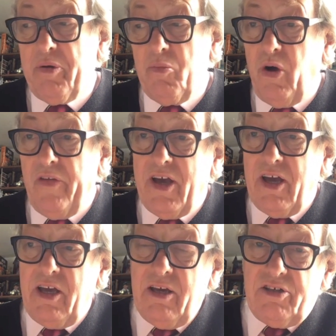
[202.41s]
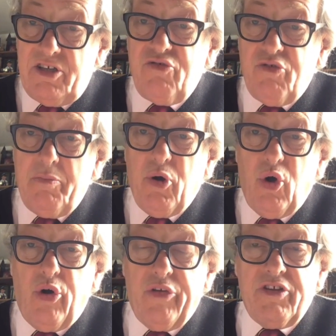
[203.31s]
And what they did
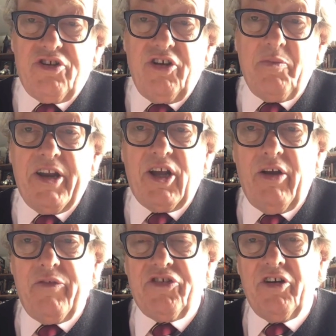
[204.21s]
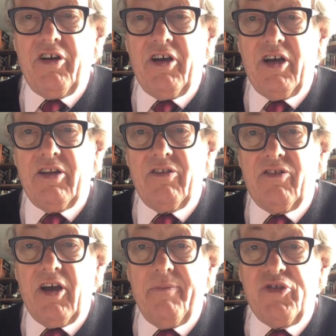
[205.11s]
report, the Chief Medical Officer and
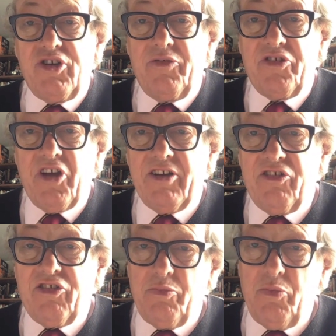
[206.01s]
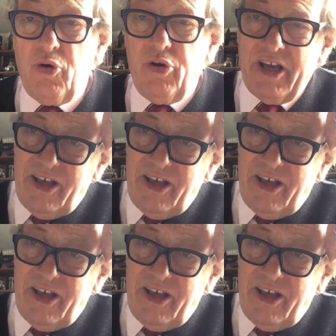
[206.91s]
Chief Scientist this morning,